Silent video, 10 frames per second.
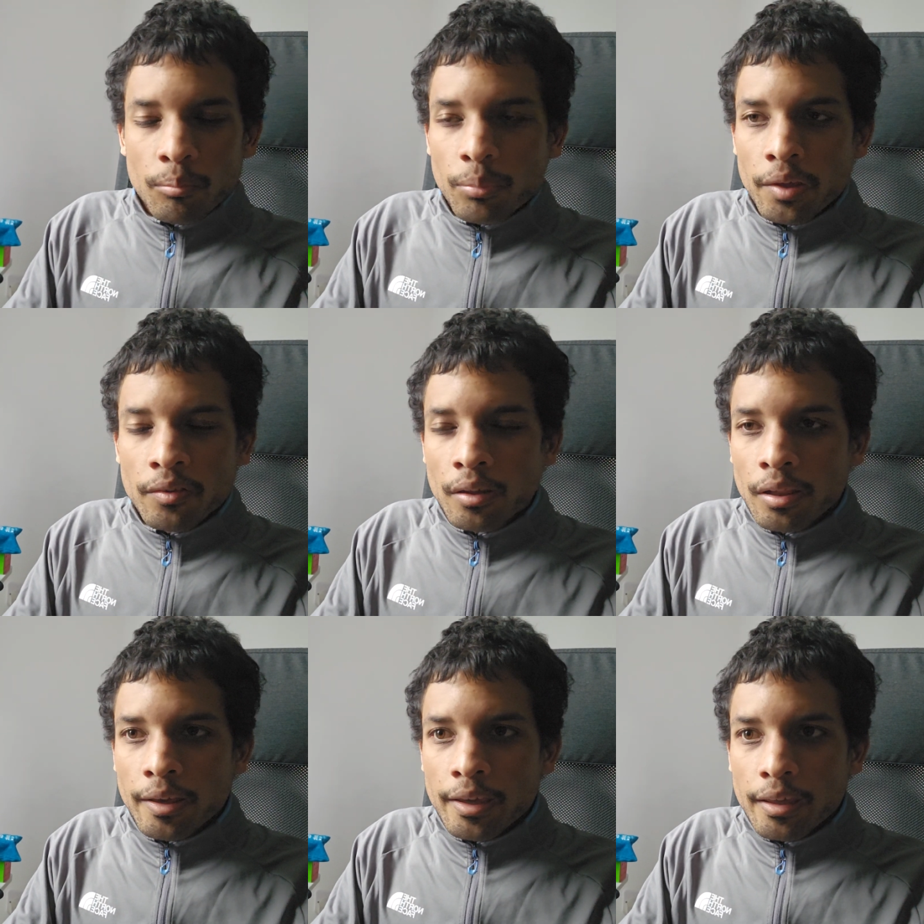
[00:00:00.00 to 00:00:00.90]

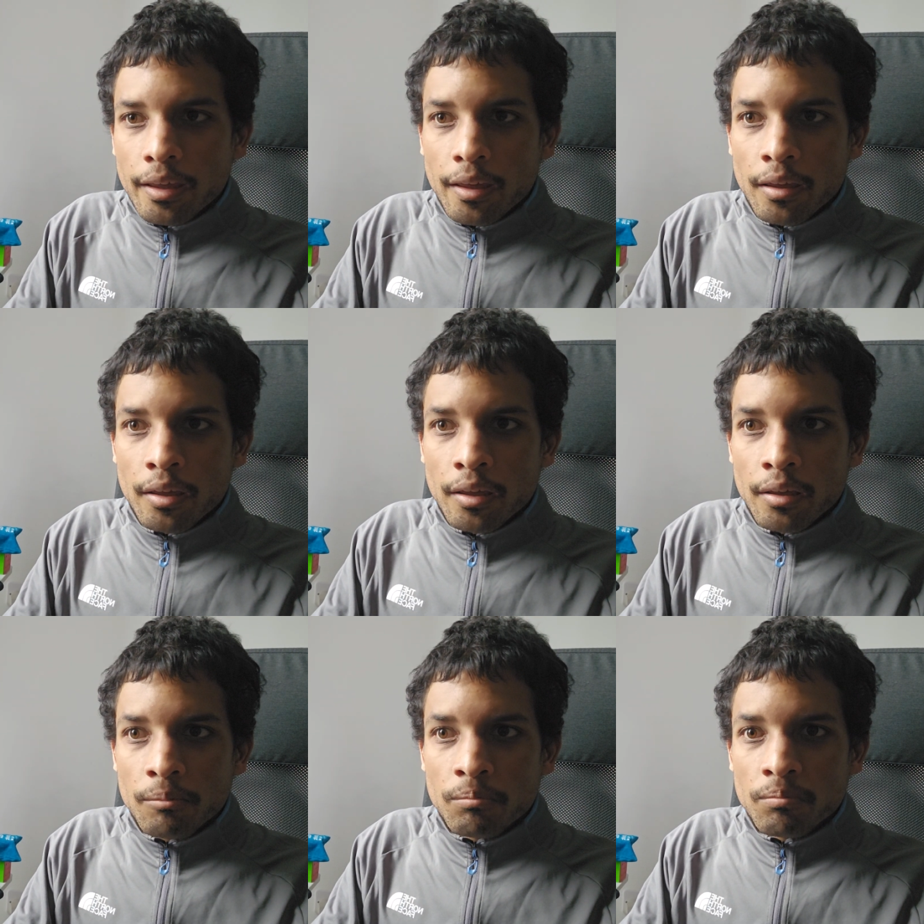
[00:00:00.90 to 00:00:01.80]
basically a
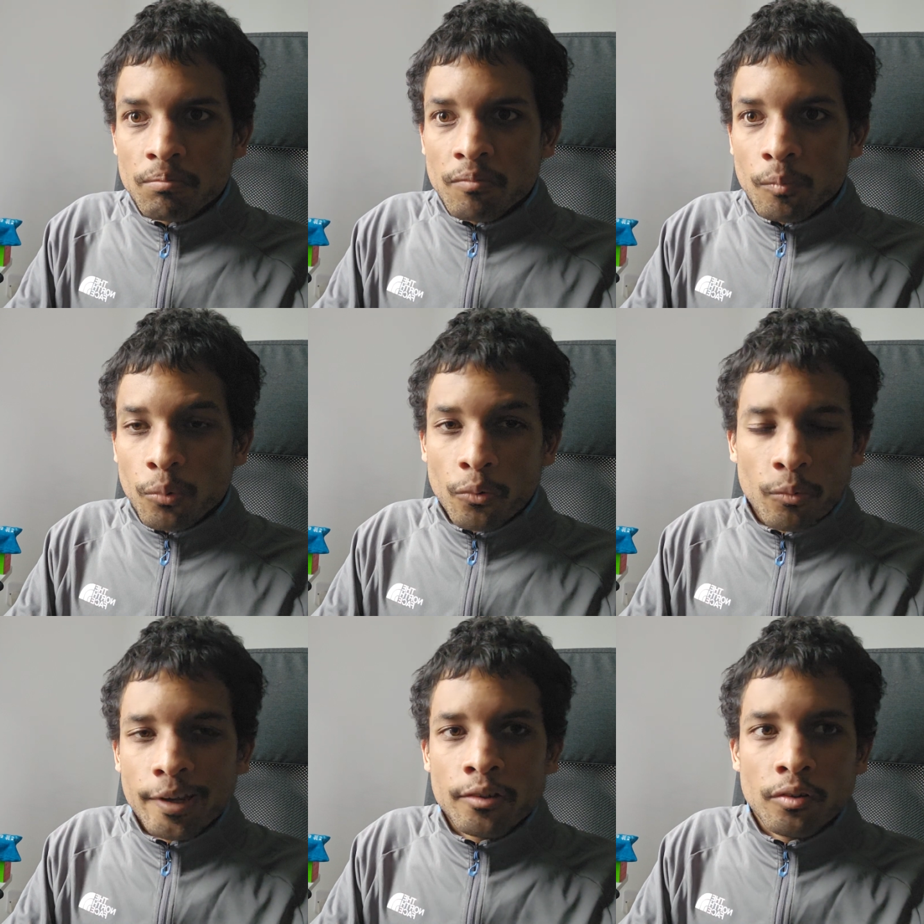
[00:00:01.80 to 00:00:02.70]

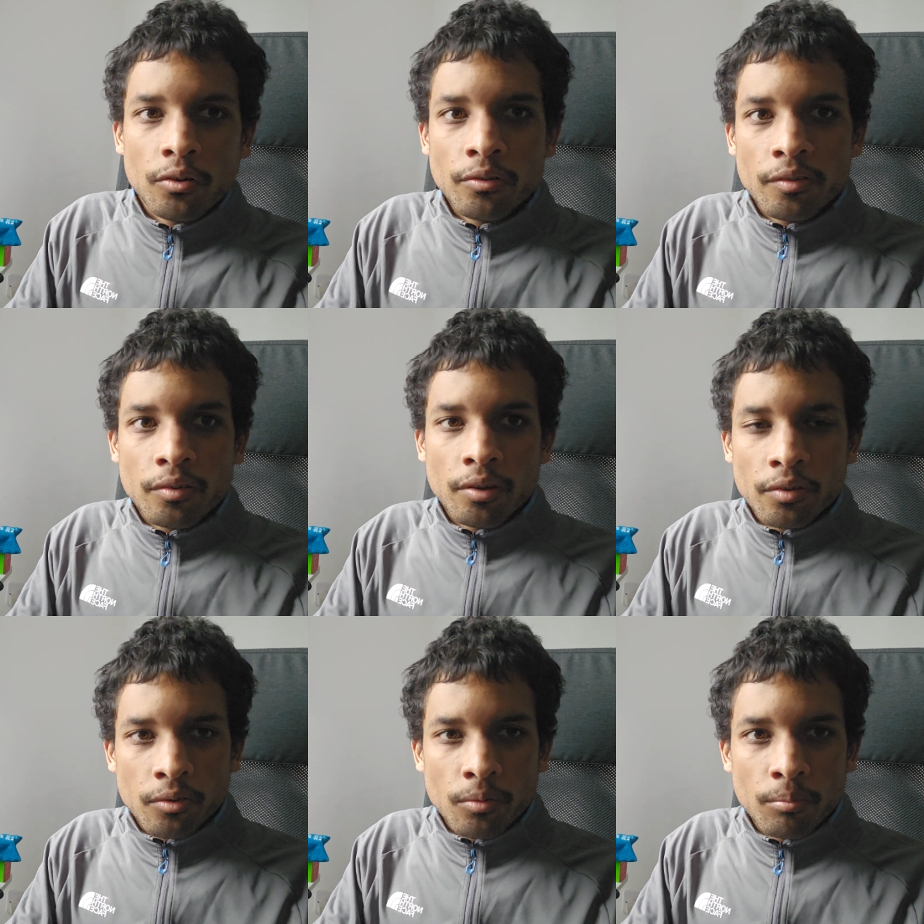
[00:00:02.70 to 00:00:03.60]
progression
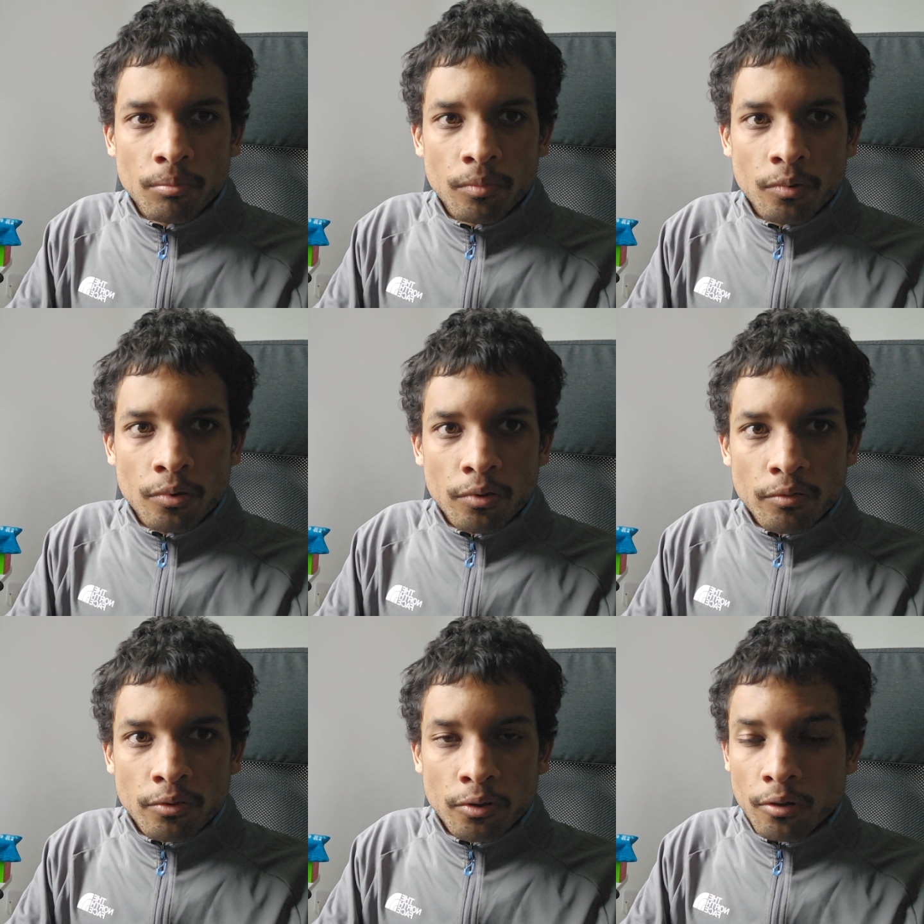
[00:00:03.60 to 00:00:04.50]
system
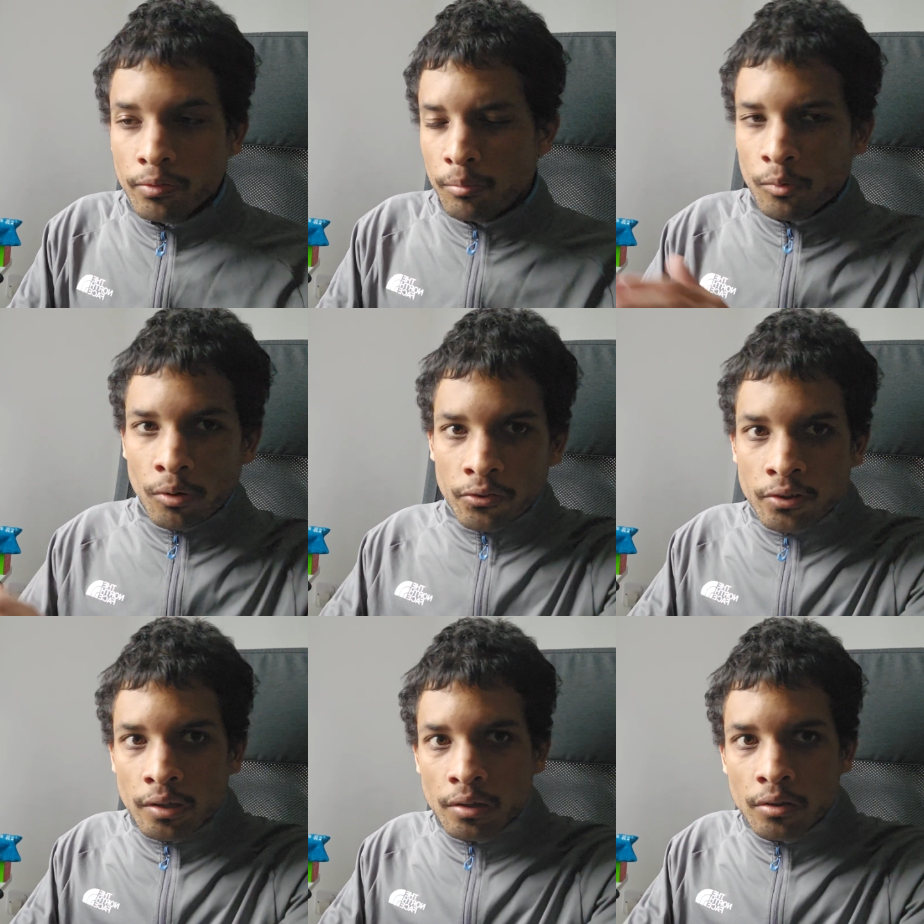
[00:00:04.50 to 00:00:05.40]
to go from
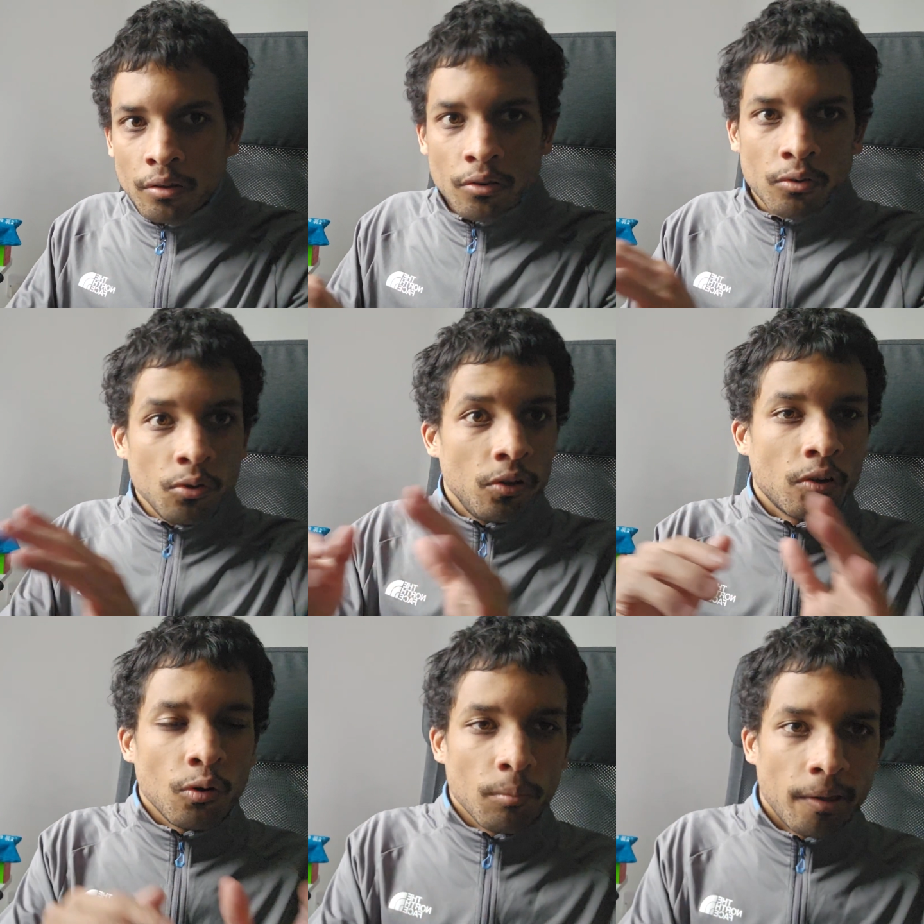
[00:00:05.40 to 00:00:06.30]
QWERTY to
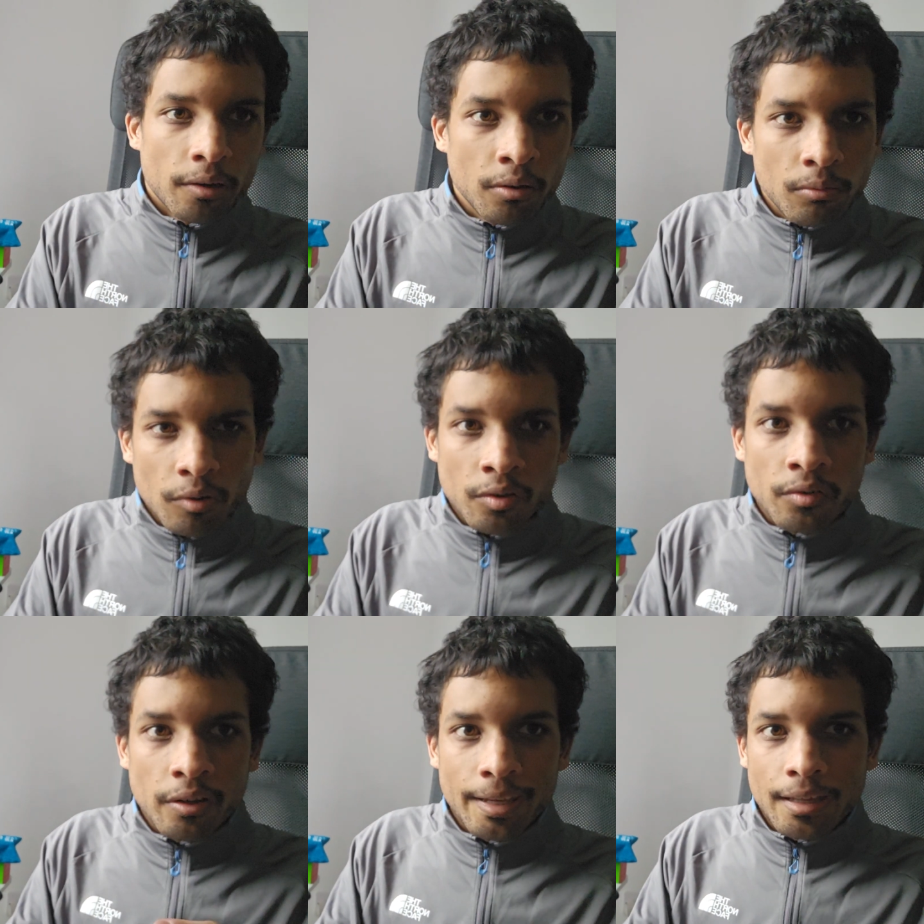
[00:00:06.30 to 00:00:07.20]
Cormac, which is
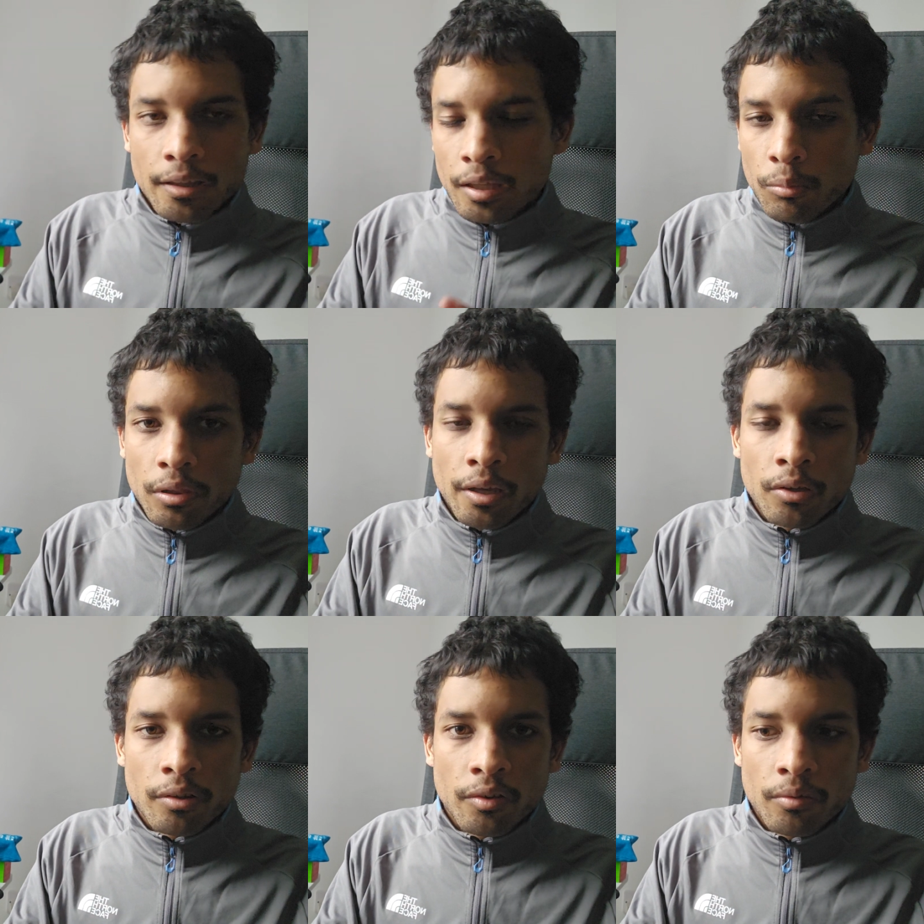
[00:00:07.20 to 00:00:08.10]
a keyboard layout
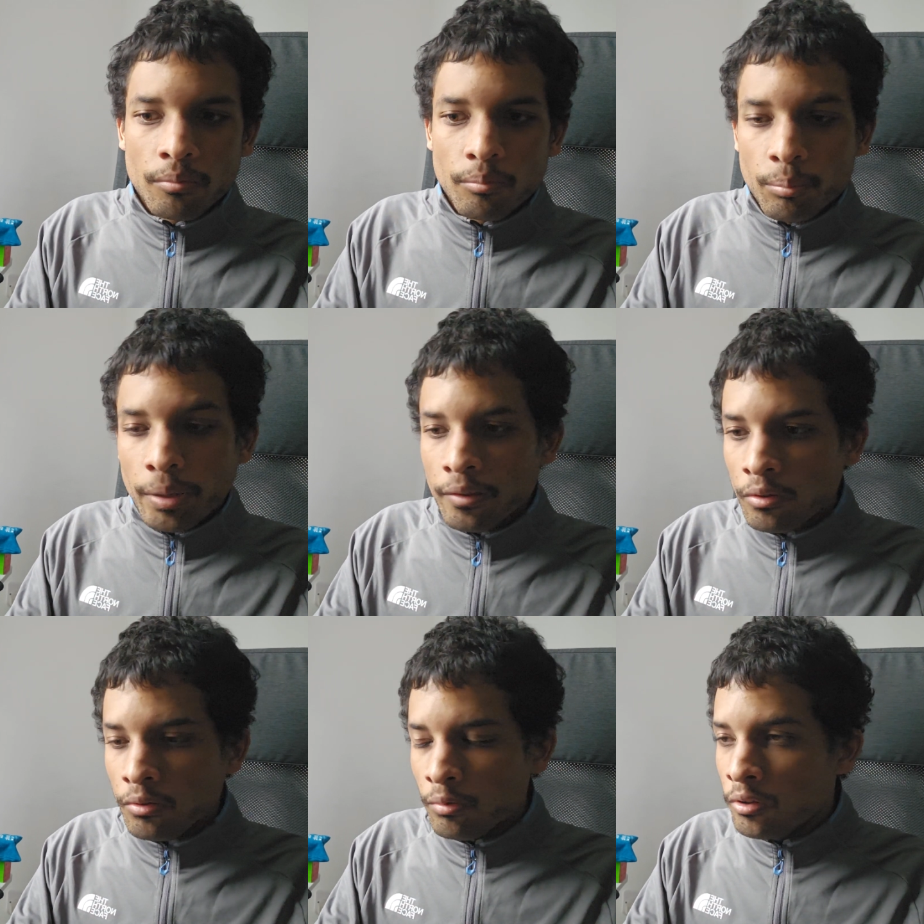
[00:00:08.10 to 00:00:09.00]
that's
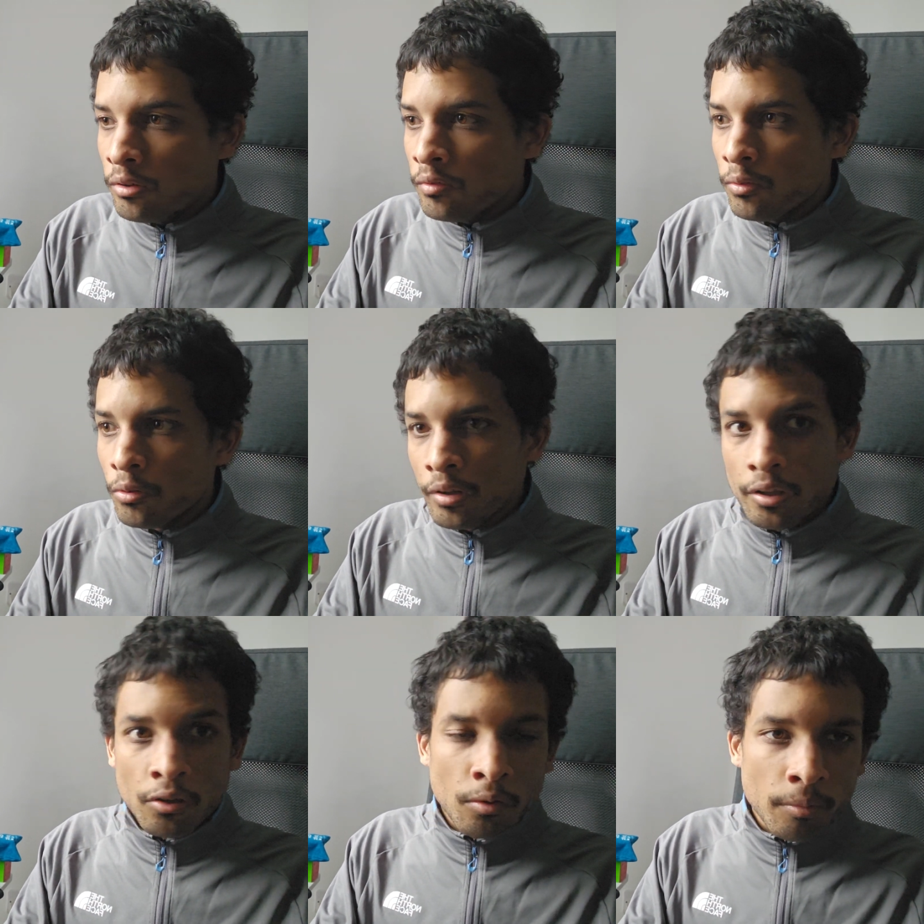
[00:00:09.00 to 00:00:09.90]
better suited for
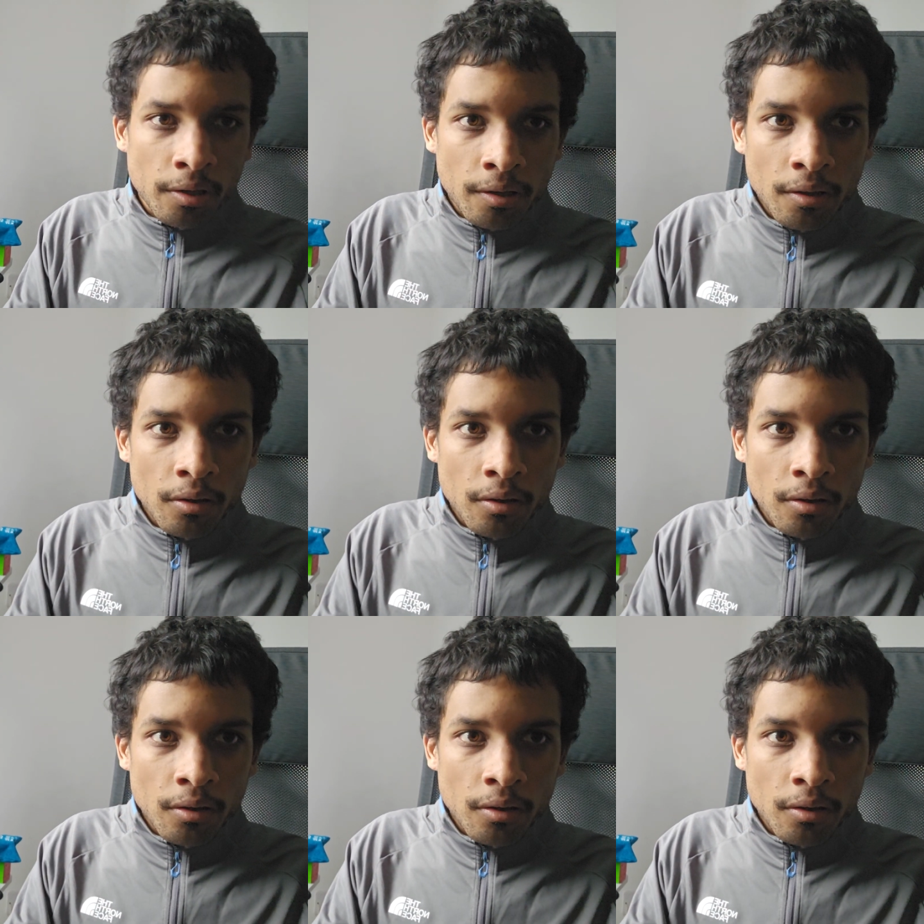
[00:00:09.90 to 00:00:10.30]
ergonomic